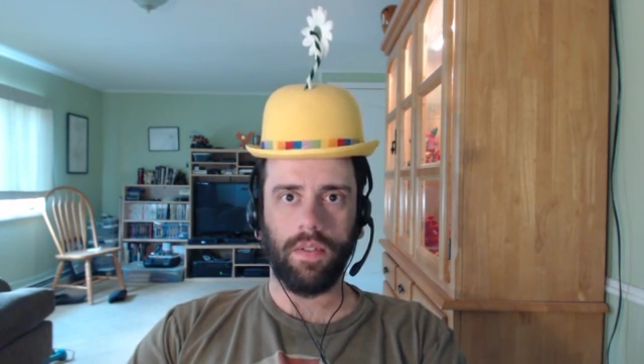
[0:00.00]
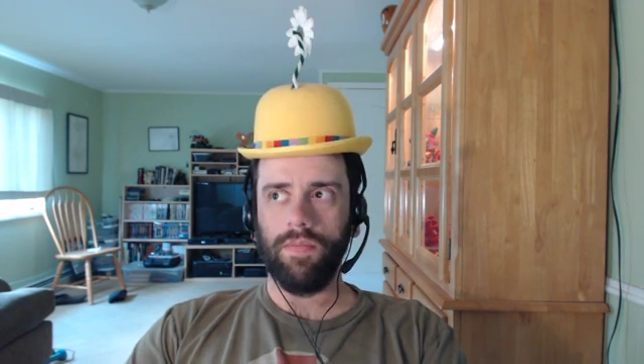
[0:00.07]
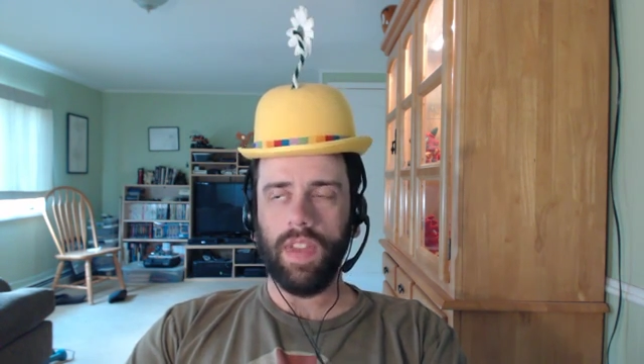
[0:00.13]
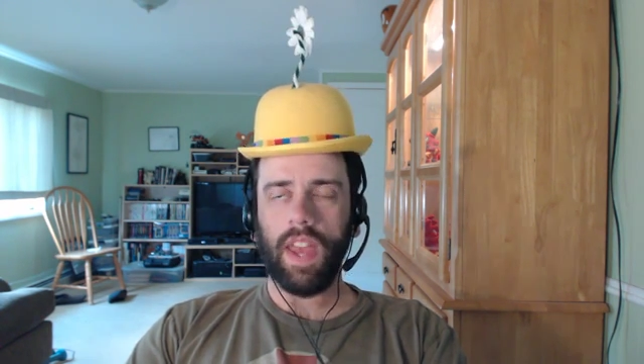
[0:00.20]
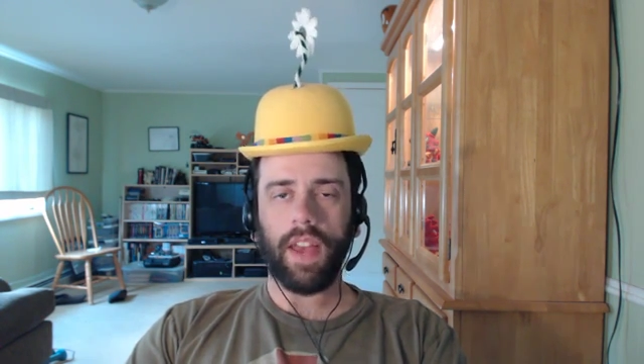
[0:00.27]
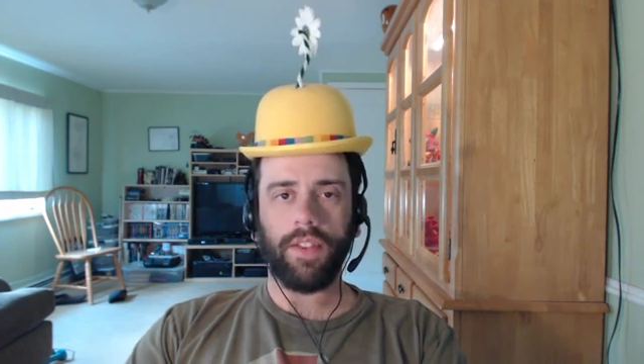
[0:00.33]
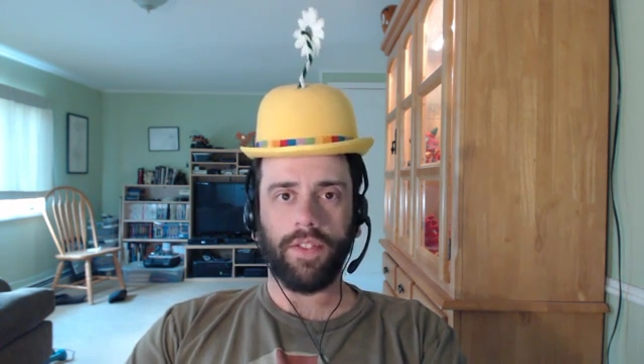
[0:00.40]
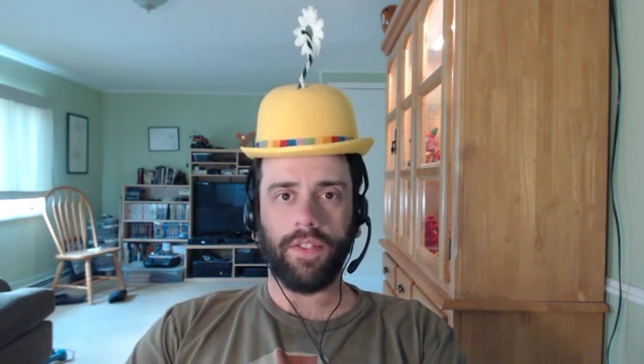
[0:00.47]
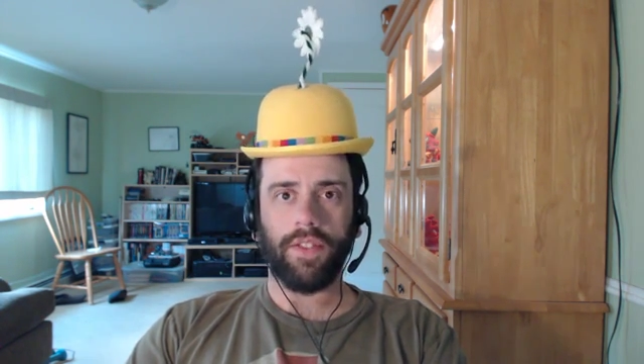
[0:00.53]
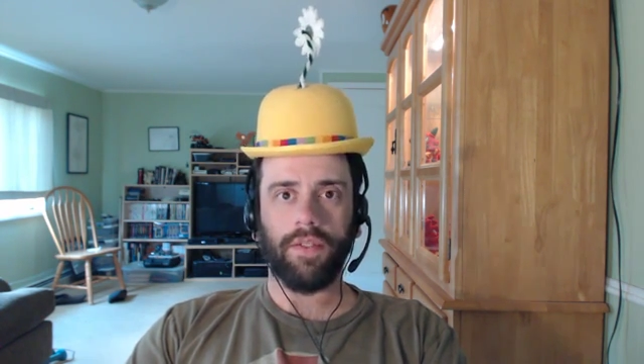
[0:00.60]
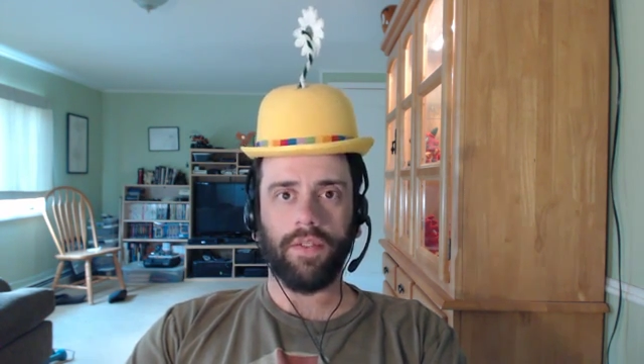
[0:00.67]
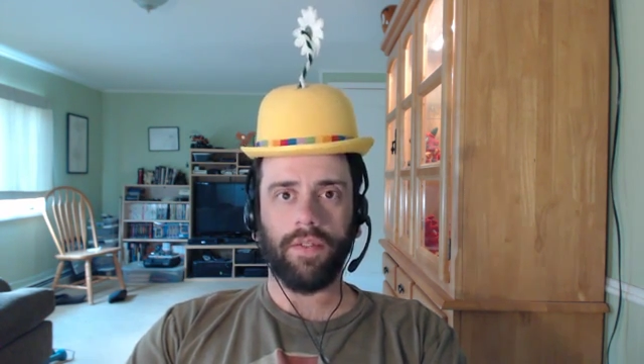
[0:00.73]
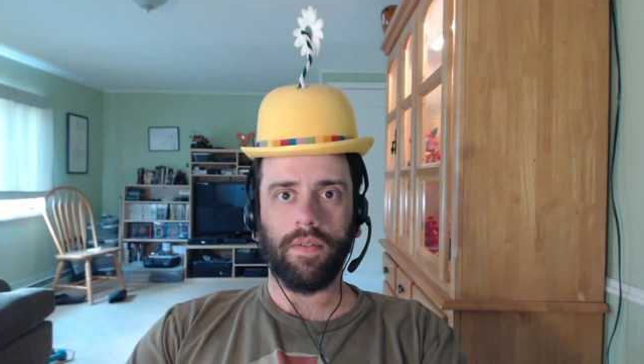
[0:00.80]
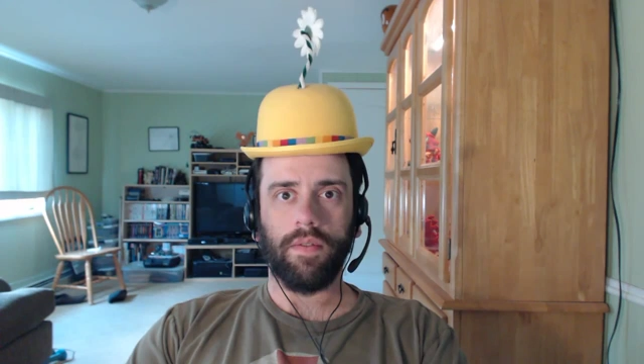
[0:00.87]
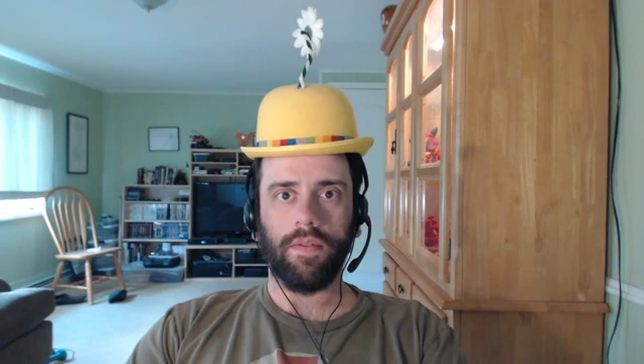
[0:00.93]
Yes,
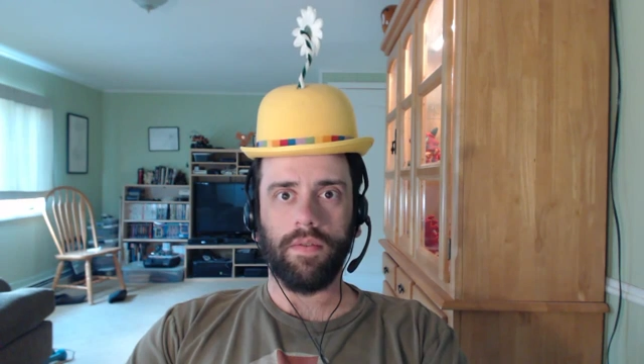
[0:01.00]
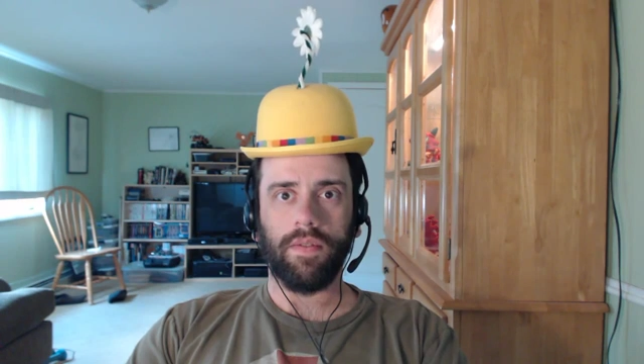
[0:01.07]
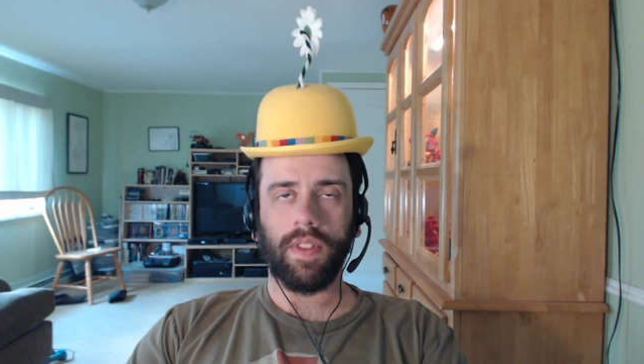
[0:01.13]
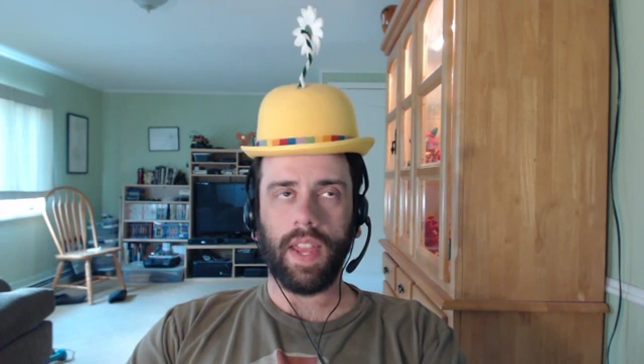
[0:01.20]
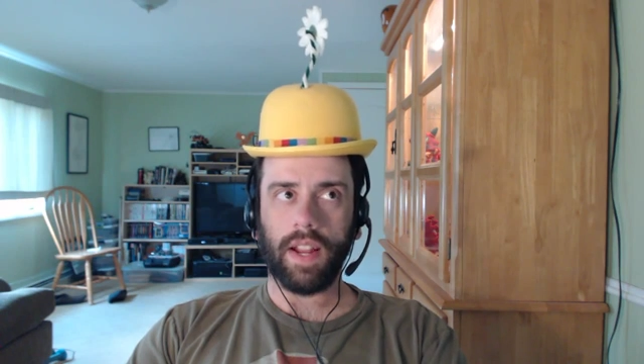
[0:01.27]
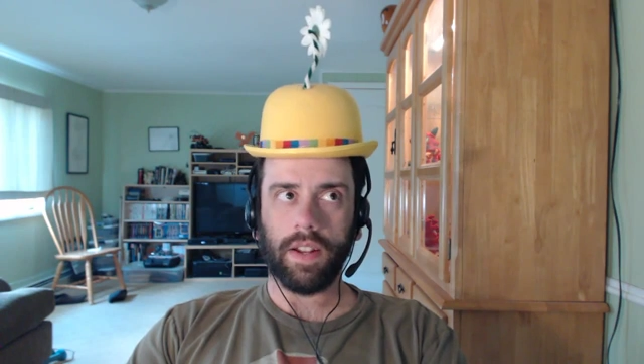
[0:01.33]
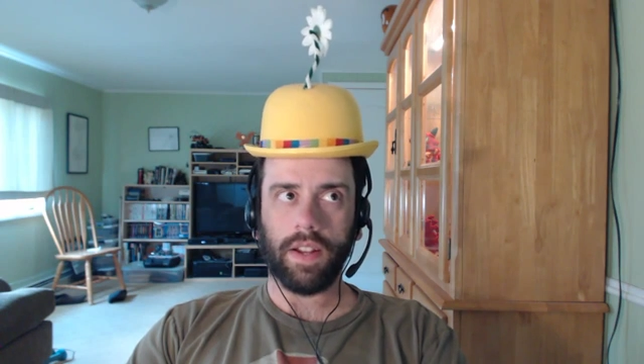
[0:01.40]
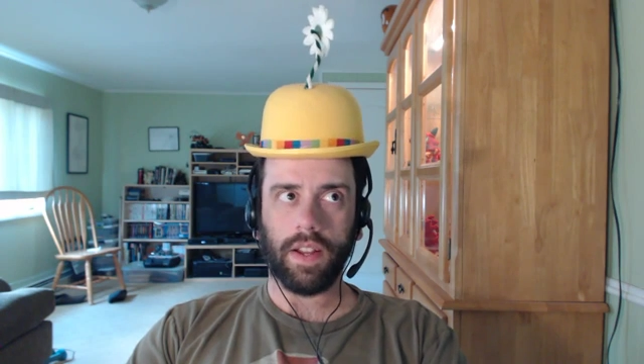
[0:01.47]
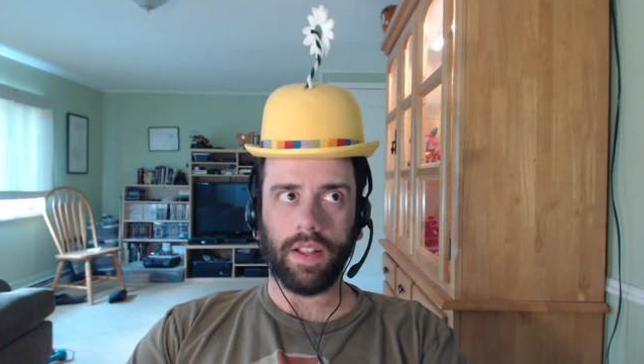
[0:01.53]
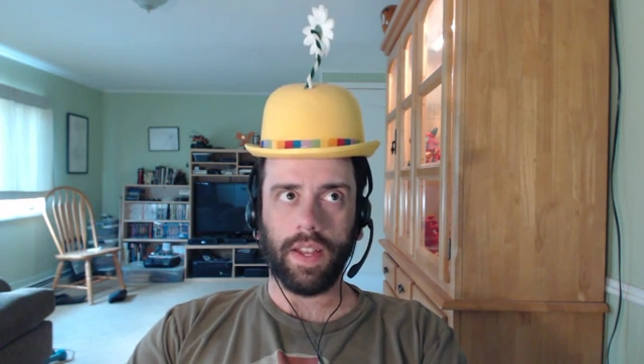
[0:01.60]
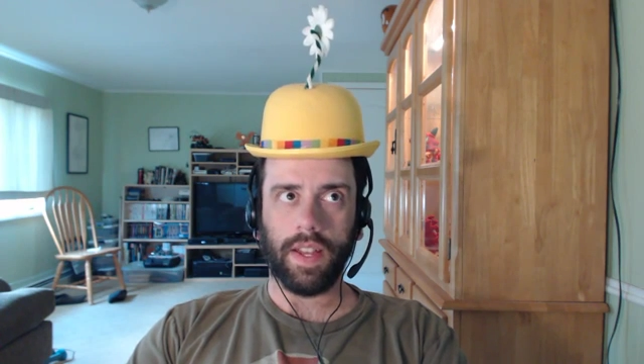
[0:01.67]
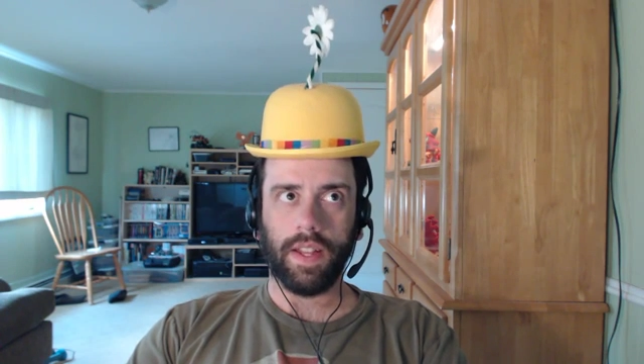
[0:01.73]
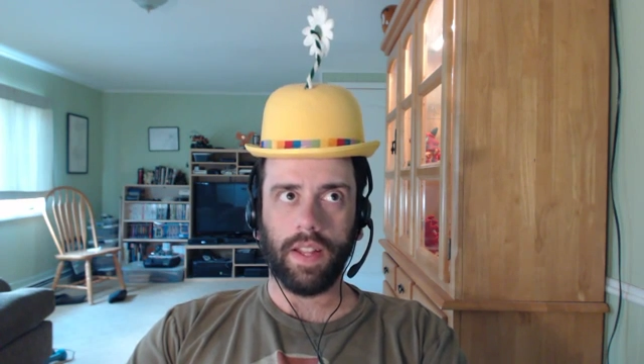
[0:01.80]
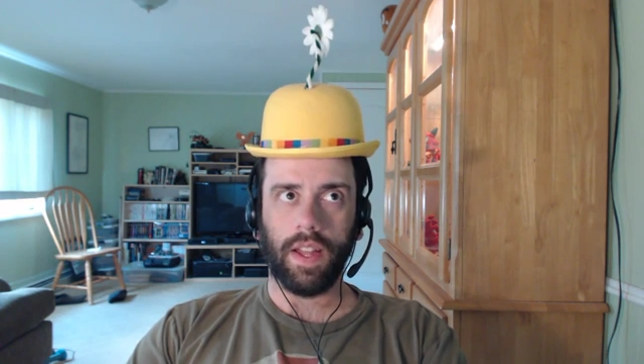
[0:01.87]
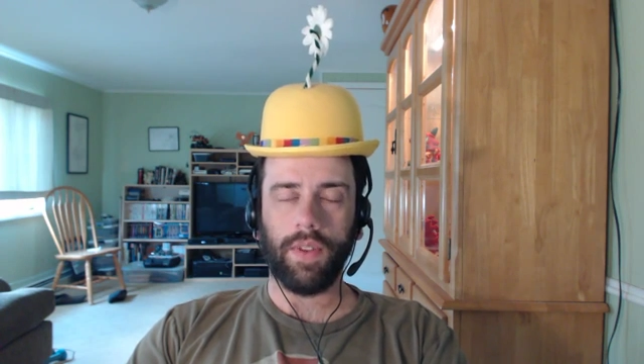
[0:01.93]
technically.